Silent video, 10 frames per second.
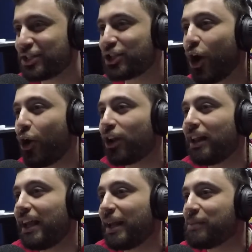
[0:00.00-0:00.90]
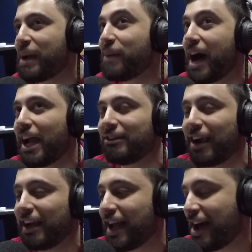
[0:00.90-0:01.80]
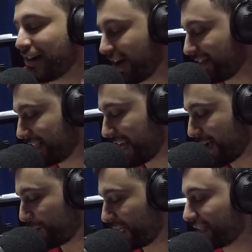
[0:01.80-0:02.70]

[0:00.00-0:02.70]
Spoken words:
totally in my mind right now. How is that happening?